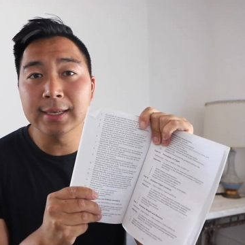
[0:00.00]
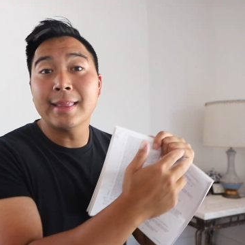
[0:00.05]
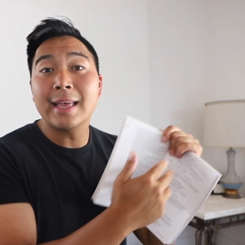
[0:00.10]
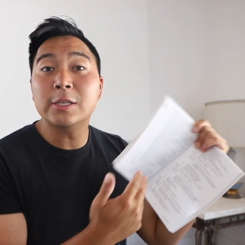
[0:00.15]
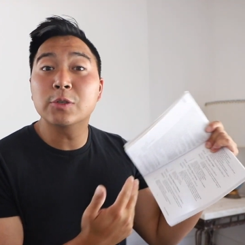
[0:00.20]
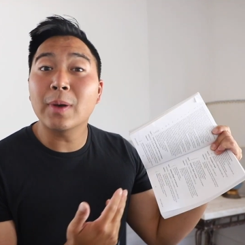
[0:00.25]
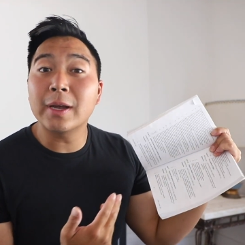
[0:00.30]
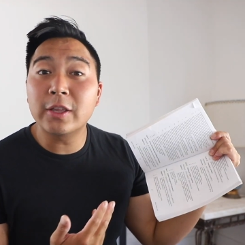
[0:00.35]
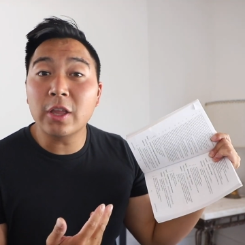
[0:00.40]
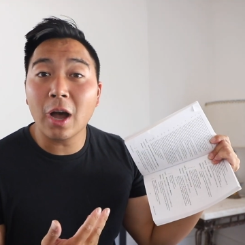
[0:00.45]
And
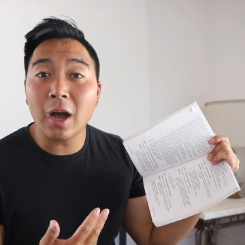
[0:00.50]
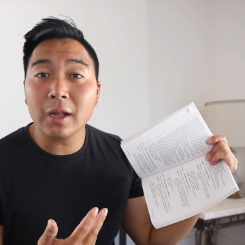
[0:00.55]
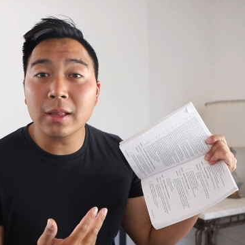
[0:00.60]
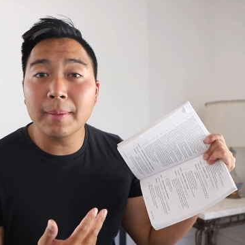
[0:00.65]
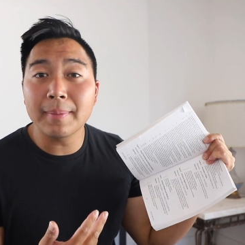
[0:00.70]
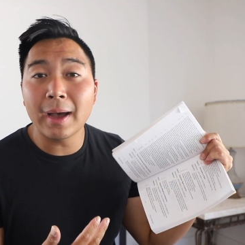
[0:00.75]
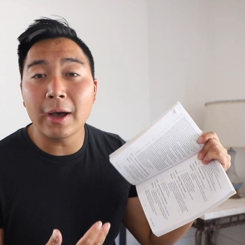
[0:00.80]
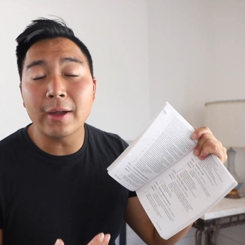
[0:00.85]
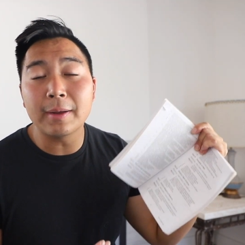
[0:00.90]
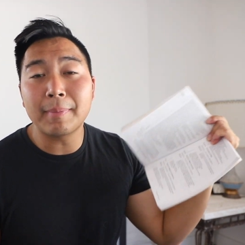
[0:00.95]
that's what I talked
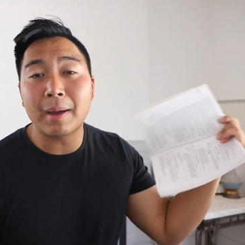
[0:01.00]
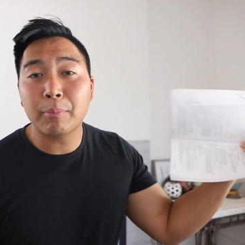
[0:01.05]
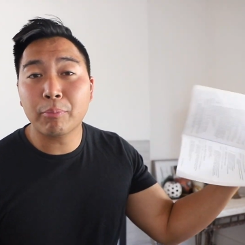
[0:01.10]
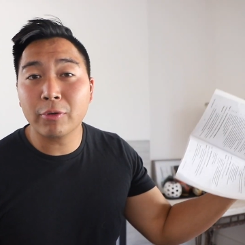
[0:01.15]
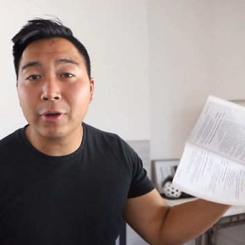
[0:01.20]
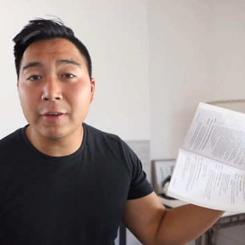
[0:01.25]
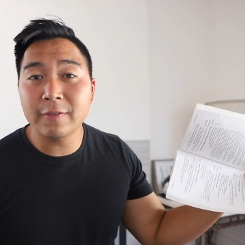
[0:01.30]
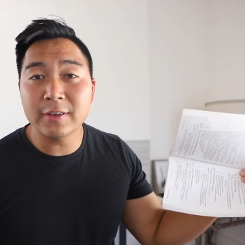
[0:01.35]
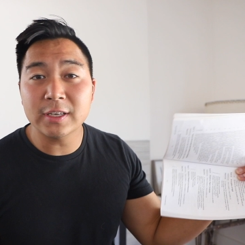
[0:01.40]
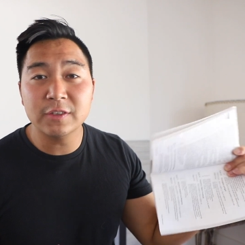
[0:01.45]
about in my
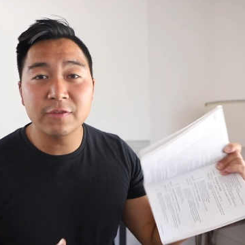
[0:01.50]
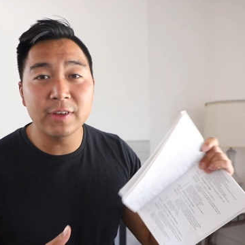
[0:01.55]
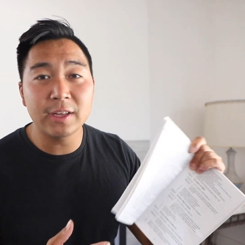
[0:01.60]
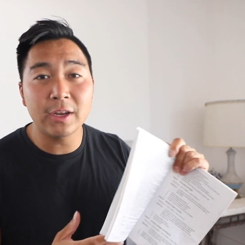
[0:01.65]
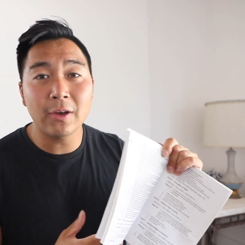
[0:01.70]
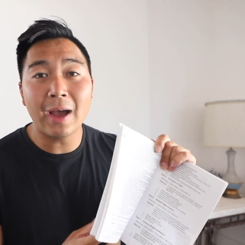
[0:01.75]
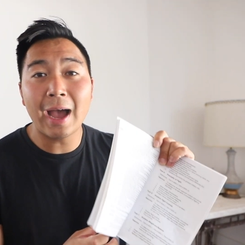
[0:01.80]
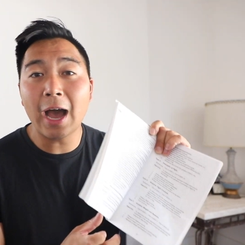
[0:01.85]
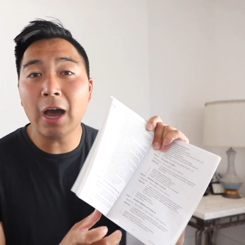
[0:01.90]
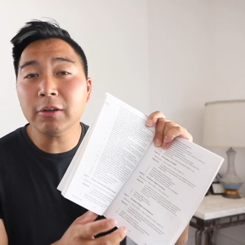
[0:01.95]
previous
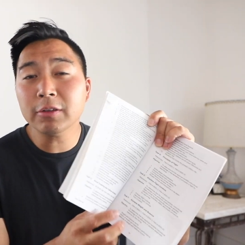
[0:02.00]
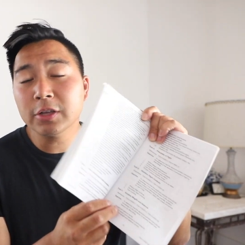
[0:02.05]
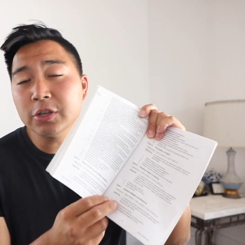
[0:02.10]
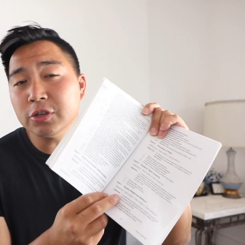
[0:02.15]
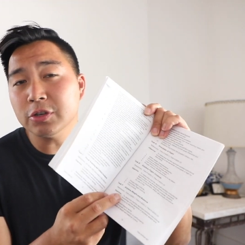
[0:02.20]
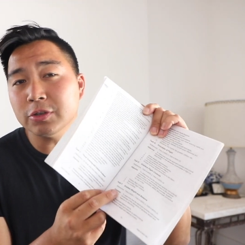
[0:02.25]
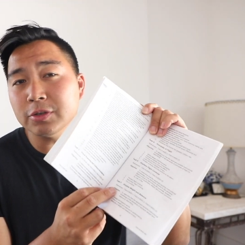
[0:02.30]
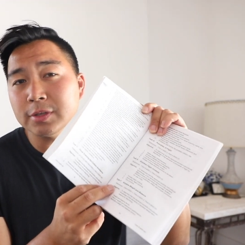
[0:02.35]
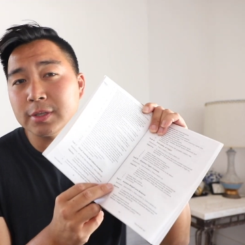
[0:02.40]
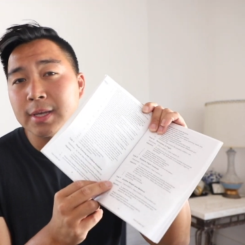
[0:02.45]
video, how to
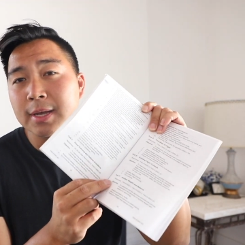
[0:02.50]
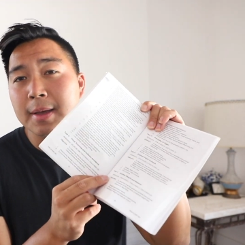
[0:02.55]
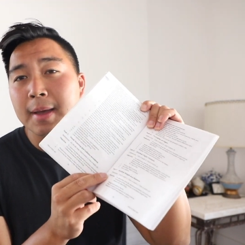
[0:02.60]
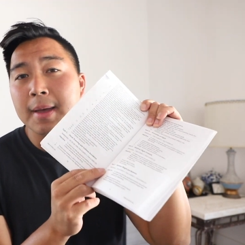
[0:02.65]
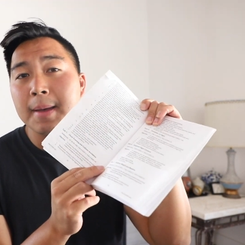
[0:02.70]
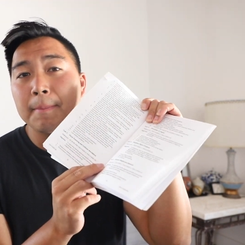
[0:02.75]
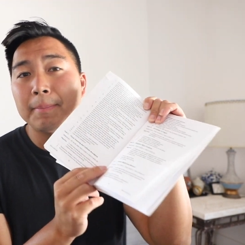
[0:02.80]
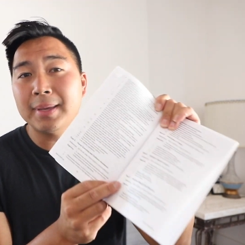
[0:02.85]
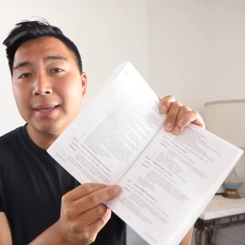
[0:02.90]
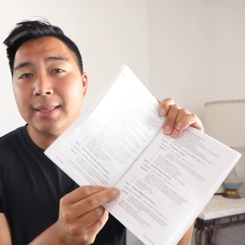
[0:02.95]
use
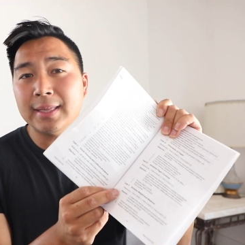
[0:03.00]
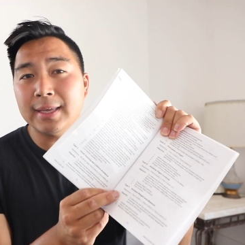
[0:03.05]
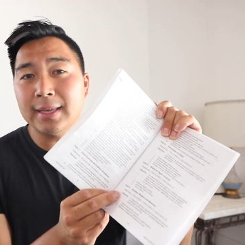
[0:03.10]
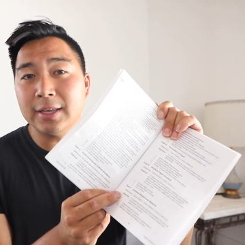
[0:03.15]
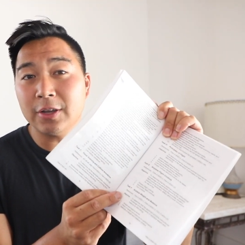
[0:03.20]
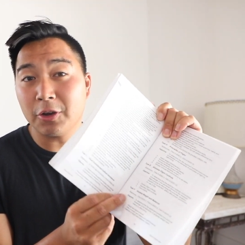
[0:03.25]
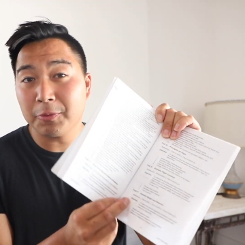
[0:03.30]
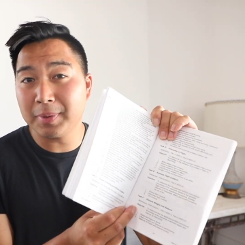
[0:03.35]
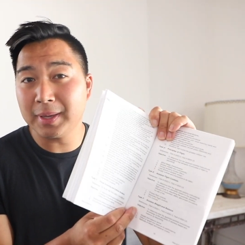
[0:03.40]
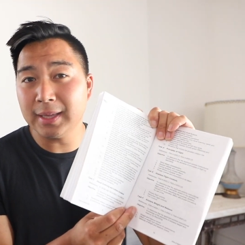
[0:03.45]

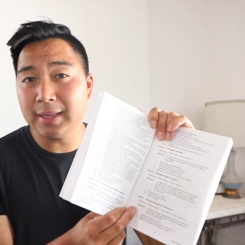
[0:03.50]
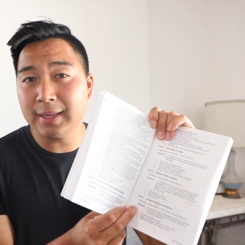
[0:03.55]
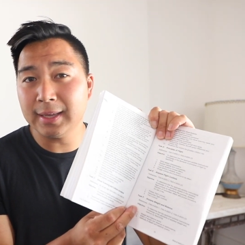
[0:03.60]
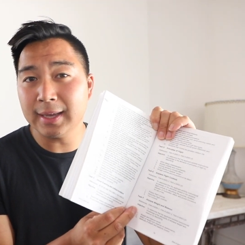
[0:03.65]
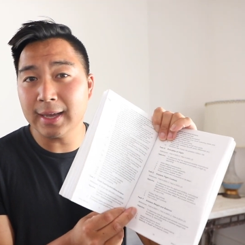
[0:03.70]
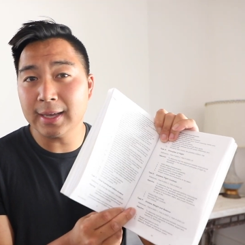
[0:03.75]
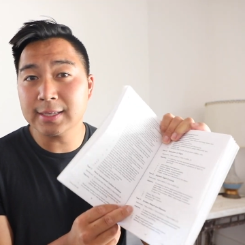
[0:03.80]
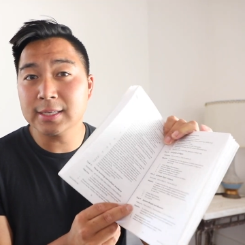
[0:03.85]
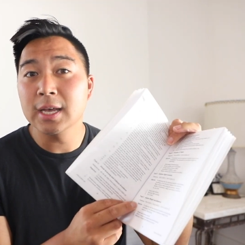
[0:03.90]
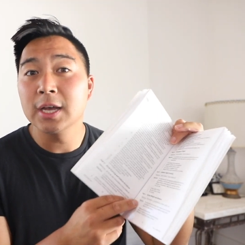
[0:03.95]
your
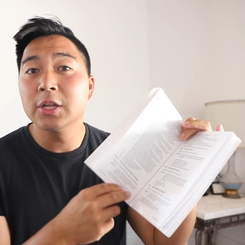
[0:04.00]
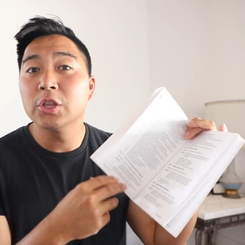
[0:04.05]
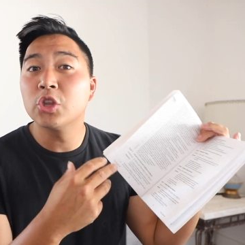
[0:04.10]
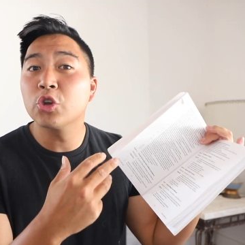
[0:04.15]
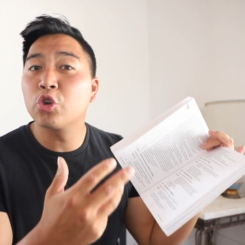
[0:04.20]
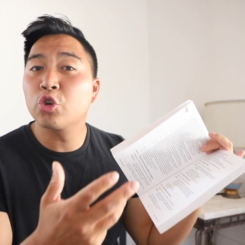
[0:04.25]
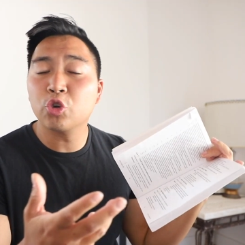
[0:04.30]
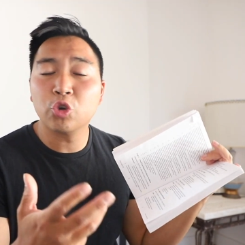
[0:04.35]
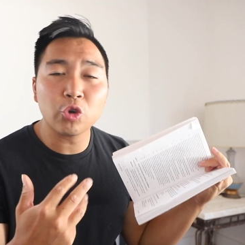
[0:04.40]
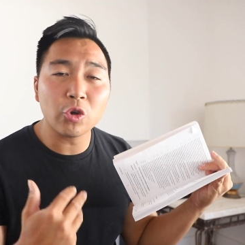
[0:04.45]
PTS to
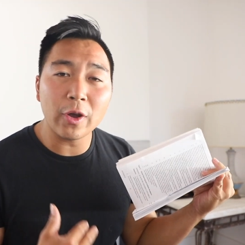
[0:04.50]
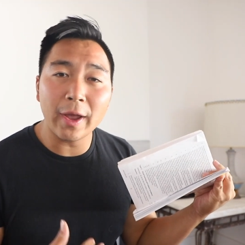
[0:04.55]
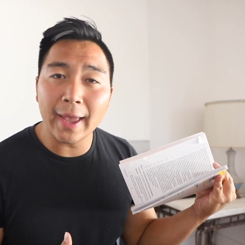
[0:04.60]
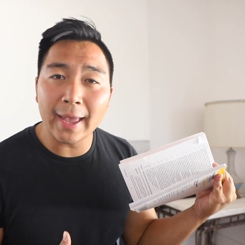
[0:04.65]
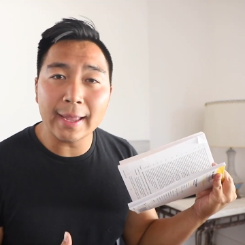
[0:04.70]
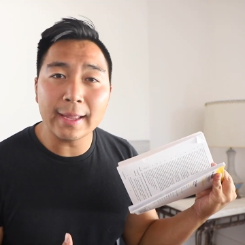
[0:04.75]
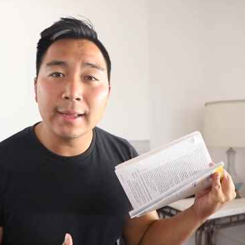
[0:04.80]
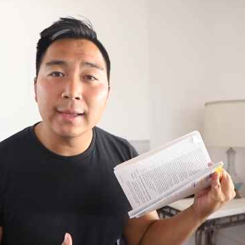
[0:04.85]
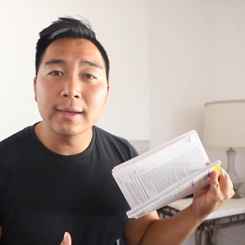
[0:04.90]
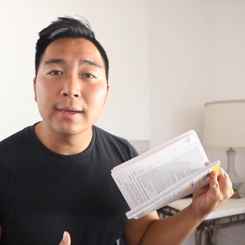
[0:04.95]

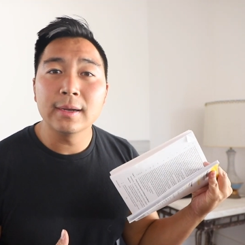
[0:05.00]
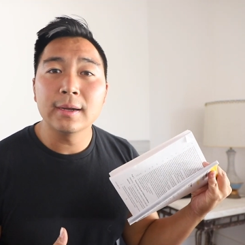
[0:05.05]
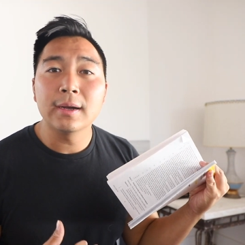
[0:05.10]
create